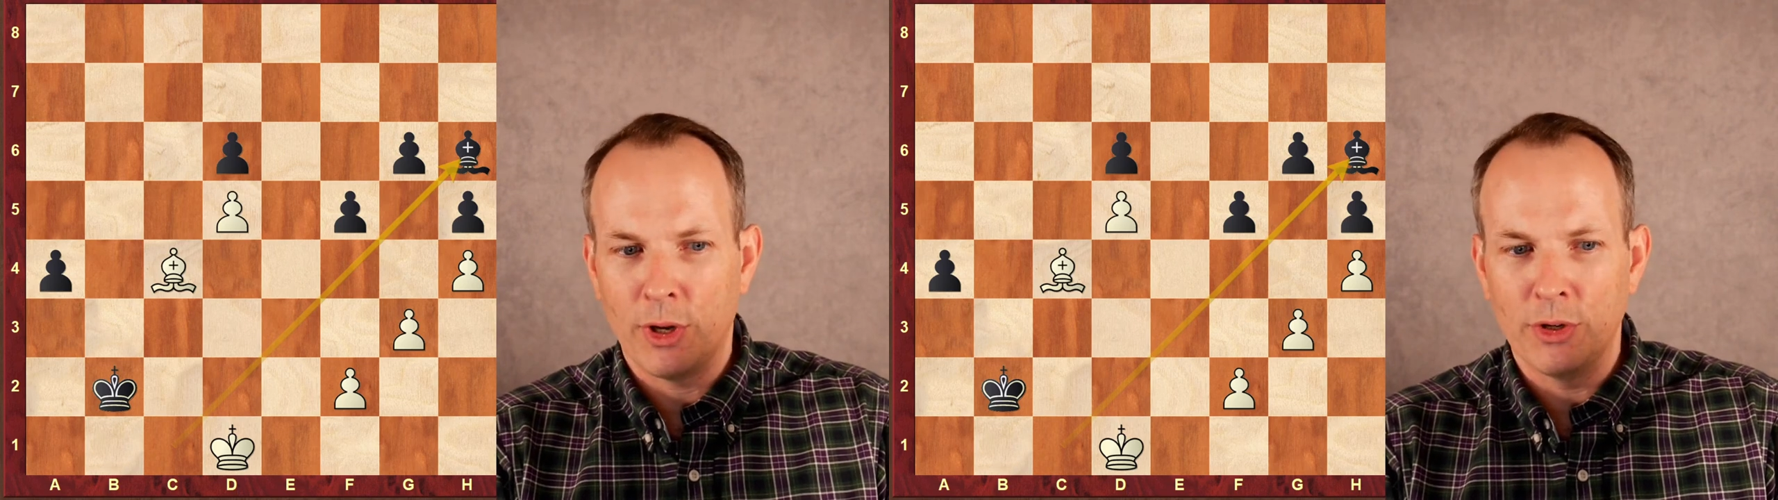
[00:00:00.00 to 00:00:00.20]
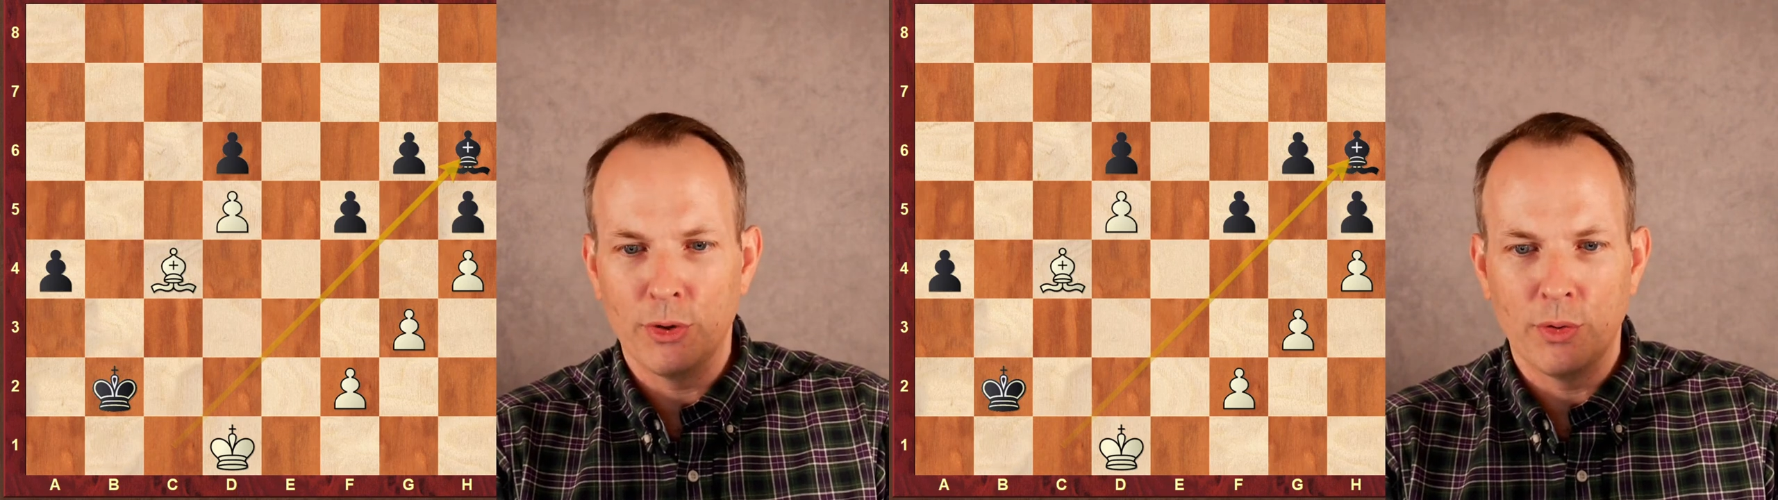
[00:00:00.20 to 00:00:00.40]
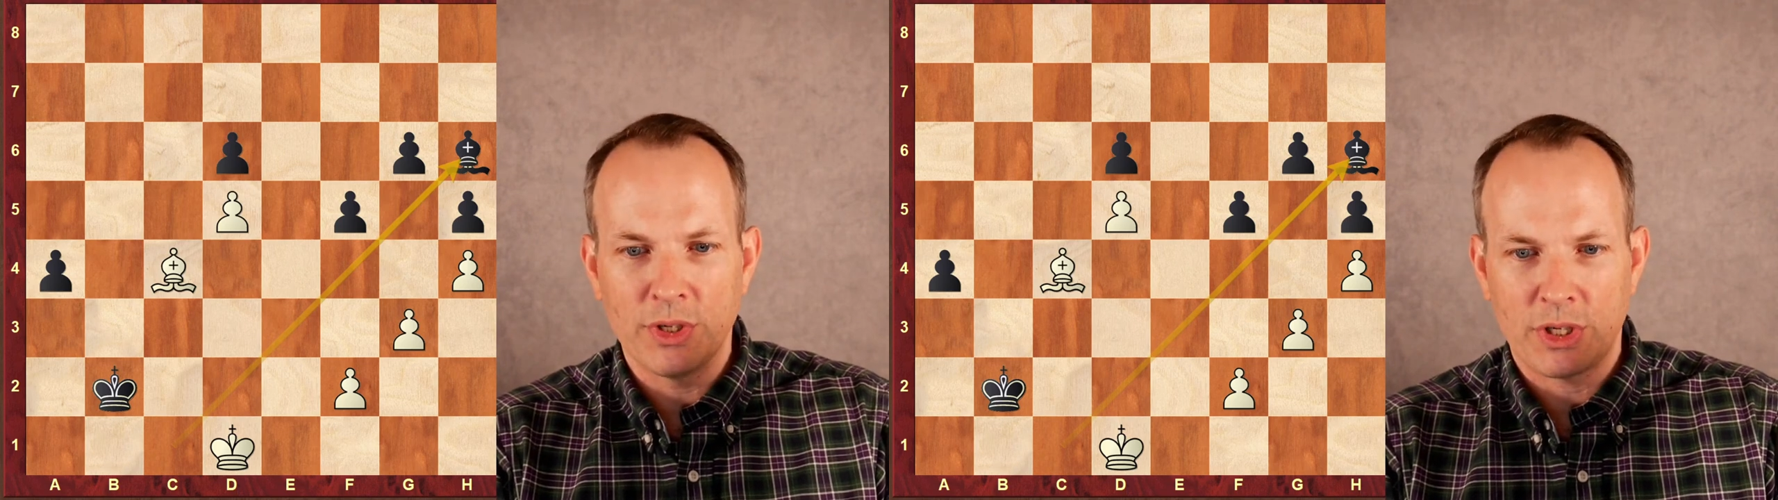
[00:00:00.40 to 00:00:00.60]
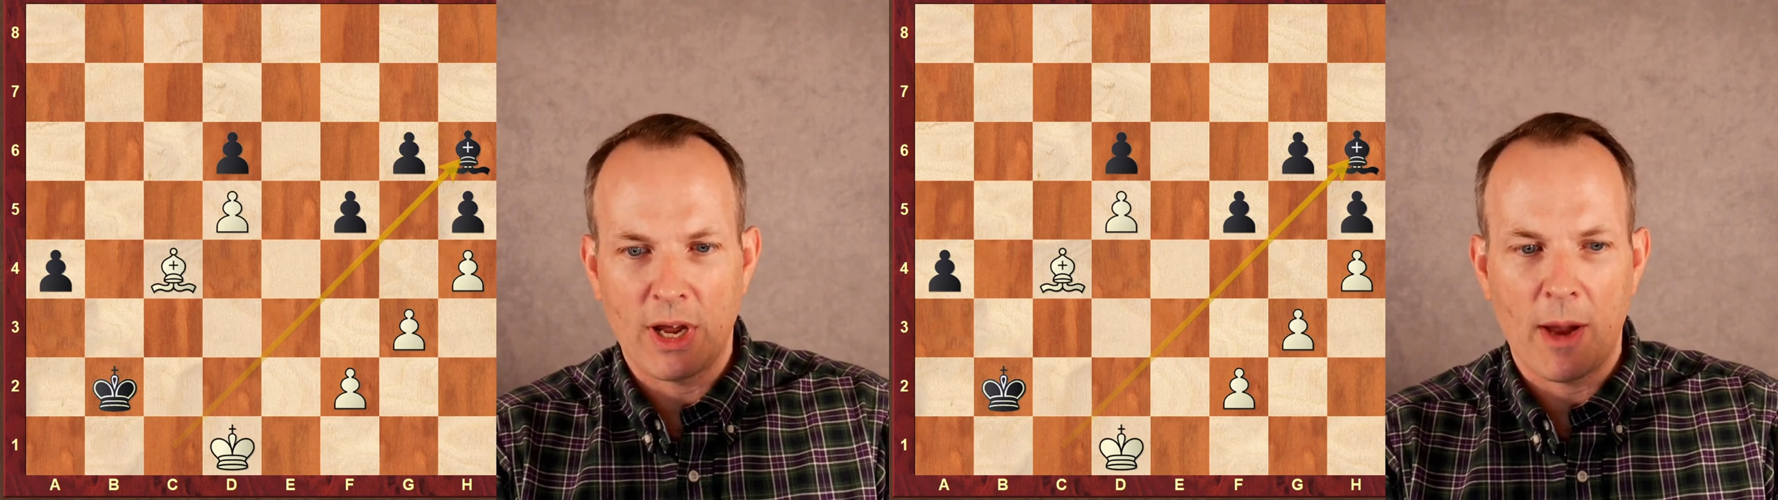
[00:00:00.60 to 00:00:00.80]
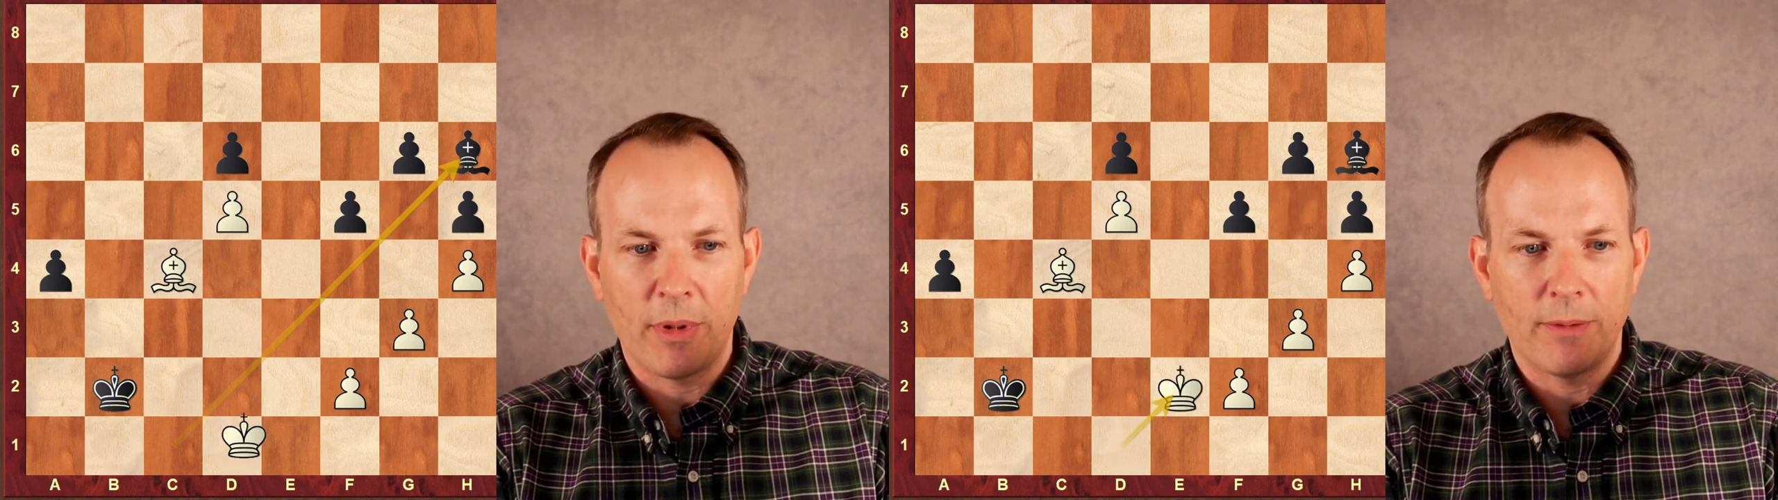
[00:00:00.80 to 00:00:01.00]
can do to
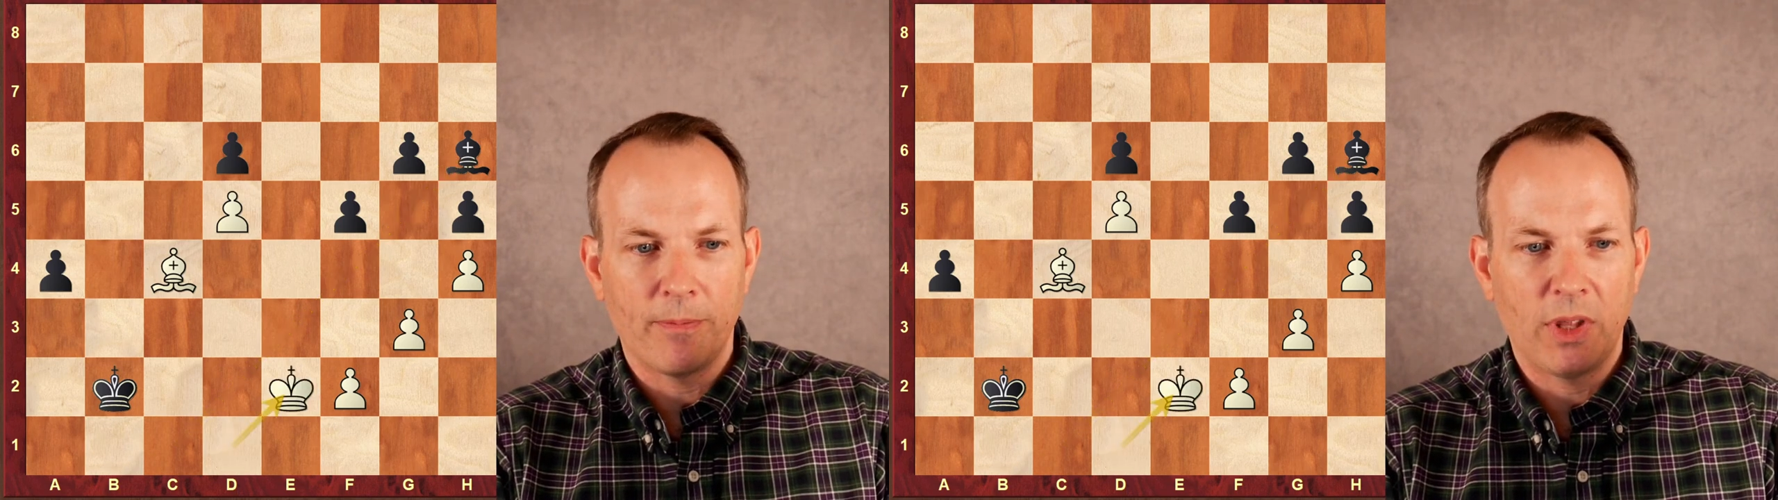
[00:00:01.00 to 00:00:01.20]
stop it.